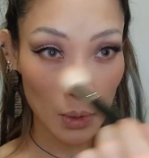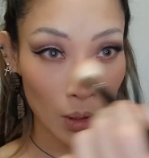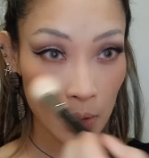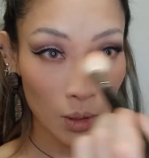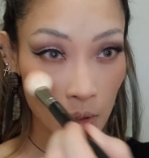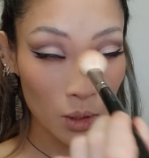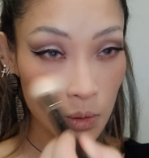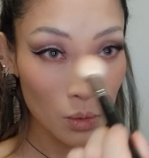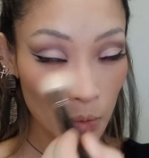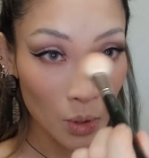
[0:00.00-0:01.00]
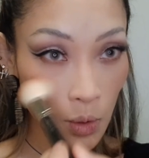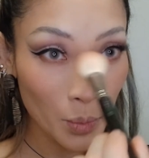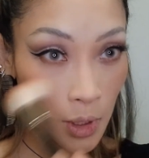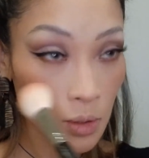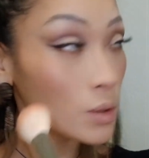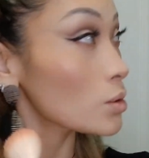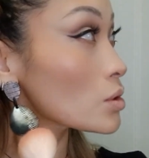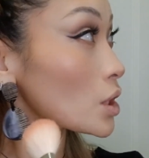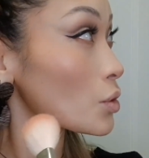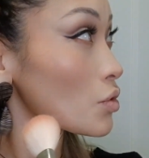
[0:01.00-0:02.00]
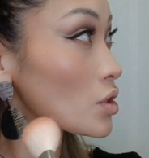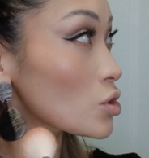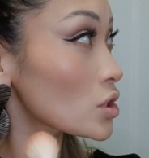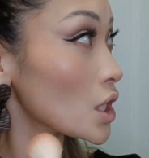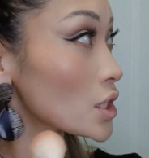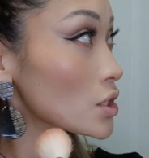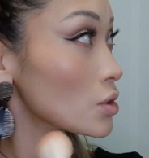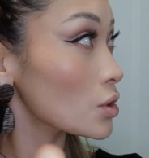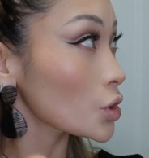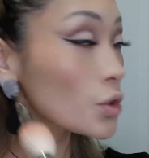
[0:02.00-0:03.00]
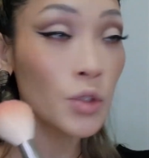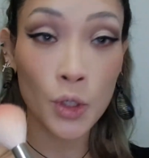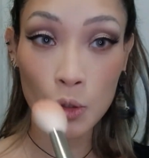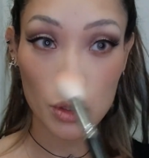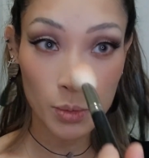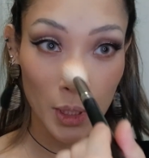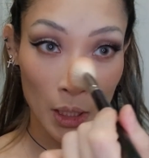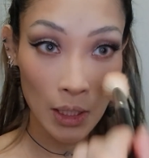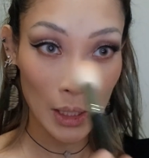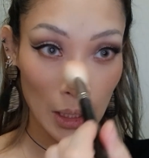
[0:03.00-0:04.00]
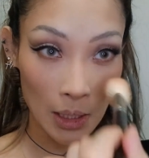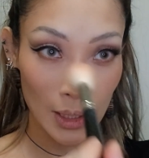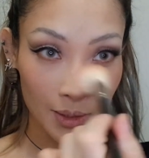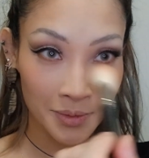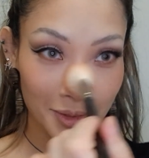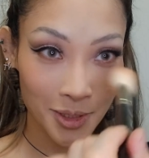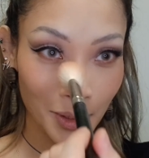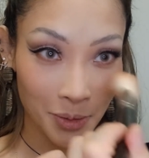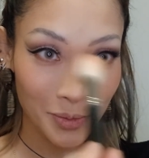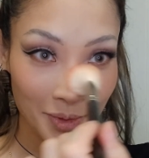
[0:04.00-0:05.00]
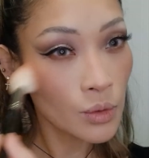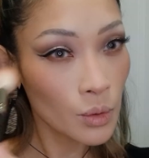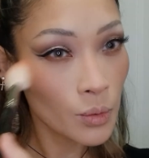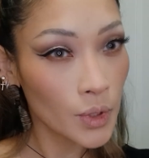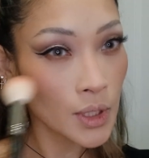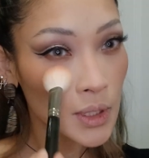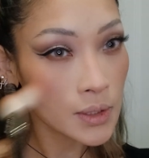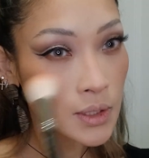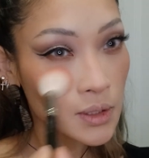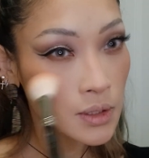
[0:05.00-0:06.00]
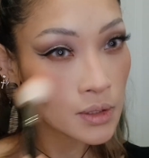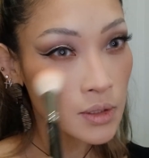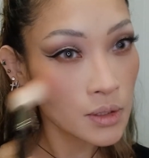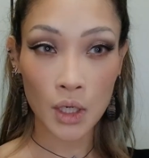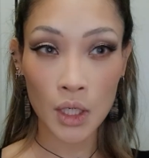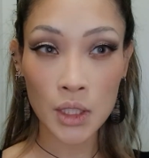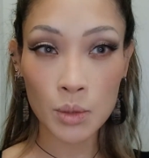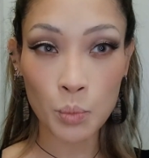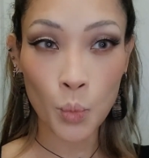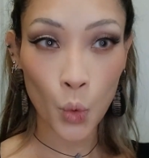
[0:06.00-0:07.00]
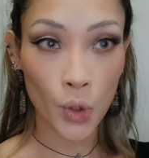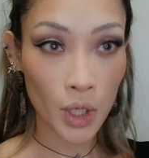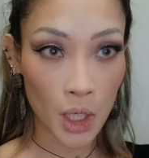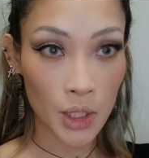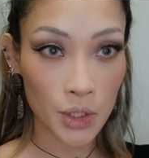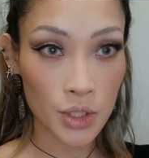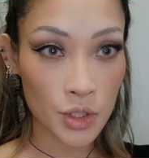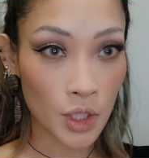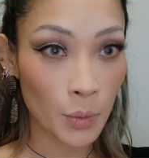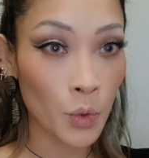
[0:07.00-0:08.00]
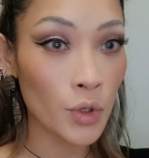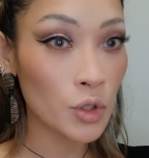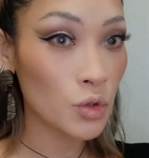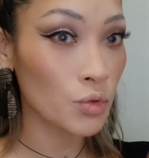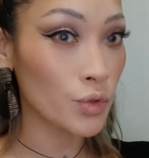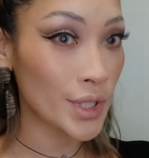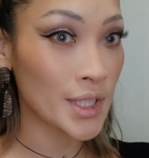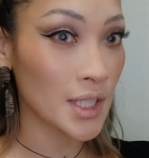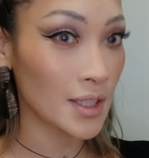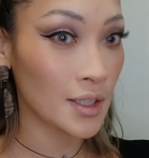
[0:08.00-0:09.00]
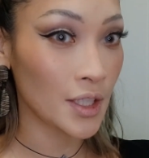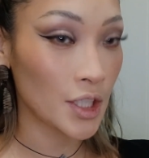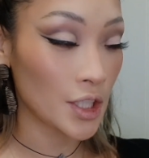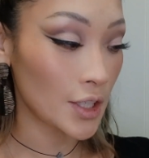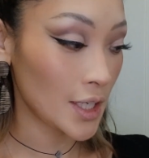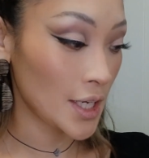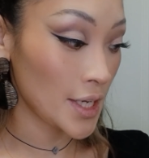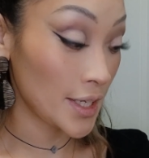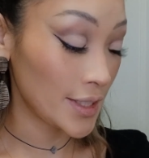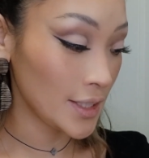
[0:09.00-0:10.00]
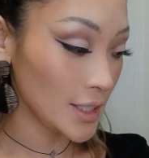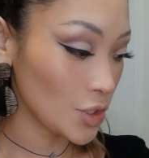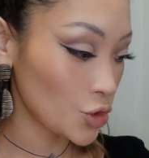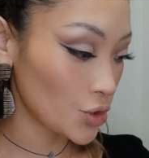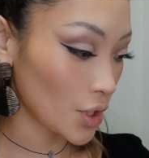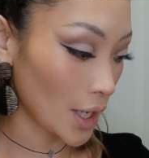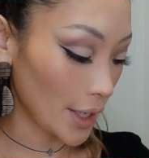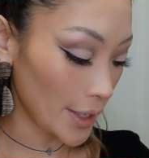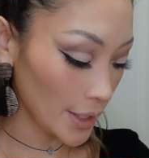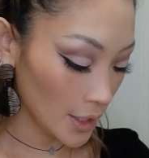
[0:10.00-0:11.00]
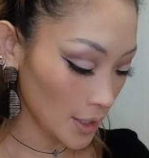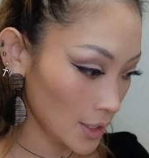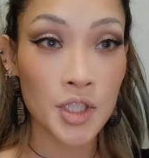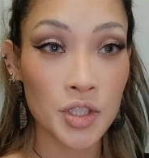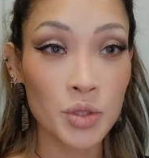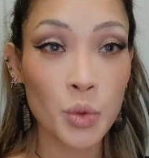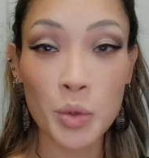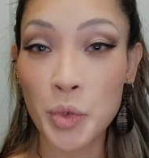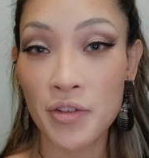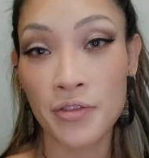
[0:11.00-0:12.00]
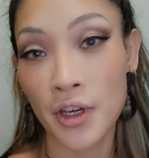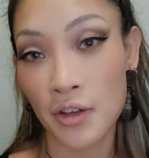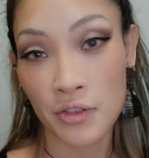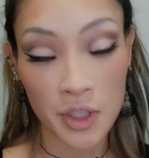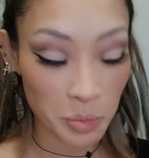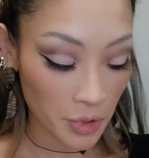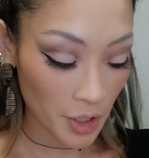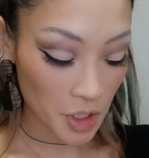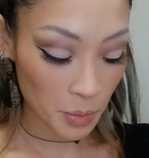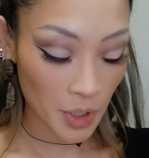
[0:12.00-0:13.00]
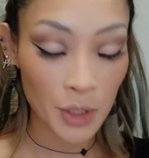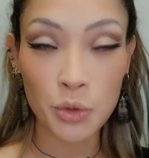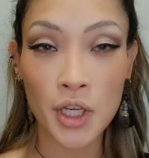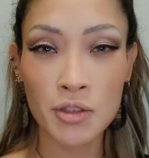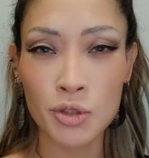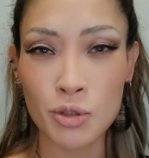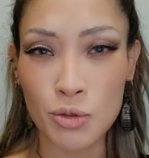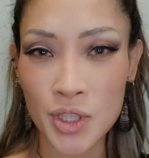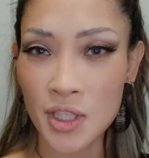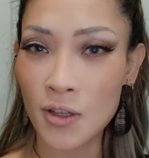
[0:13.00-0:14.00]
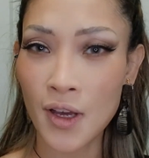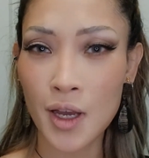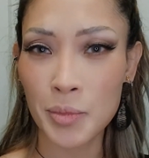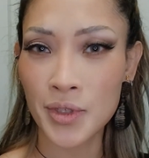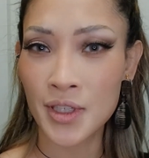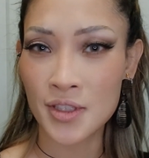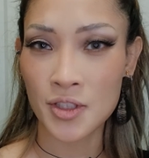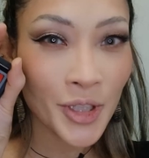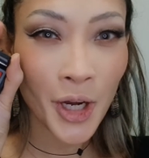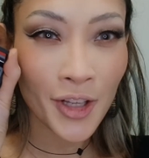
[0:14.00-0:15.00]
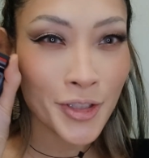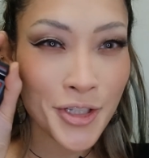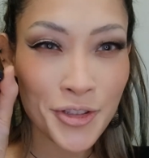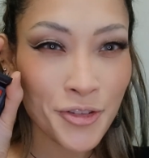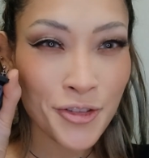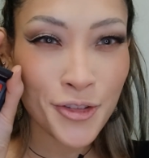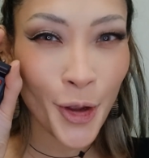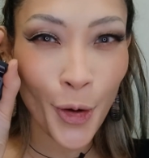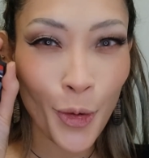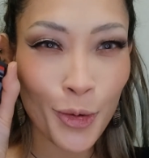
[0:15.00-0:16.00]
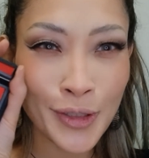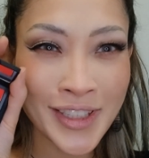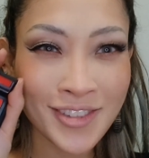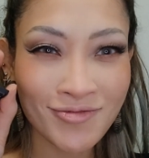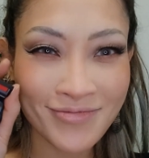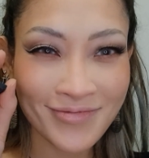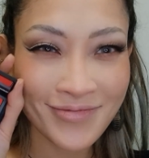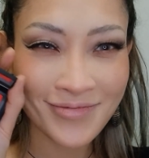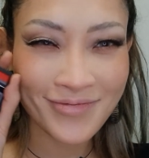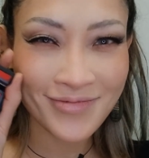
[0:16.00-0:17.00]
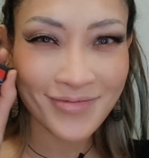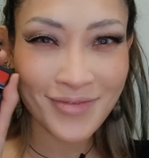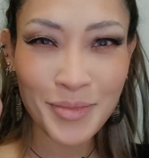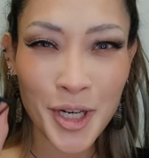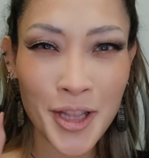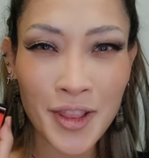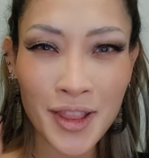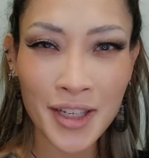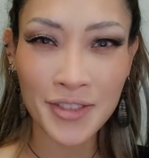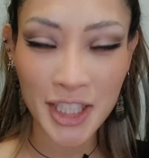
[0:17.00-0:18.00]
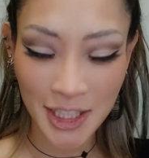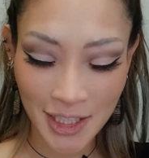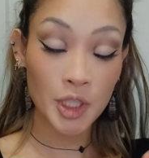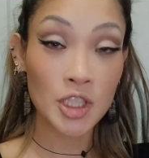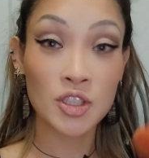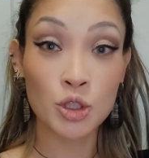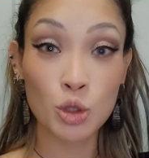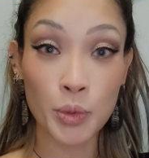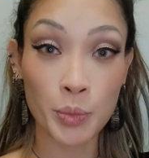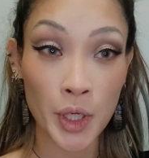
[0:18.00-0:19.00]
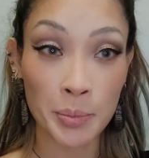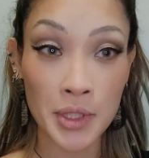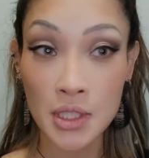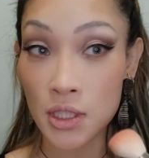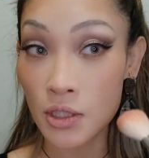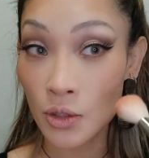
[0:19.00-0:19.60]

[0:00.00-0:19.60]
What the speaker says: and I like to do it on my nose. I don't think she has it on her nose, but I like it. So you know what, I need more color, so I'm going to risk it here and try. This is one of my favorite blush, but I don't get to use it a lot because the color is so but I love it. But it's super pigmented, so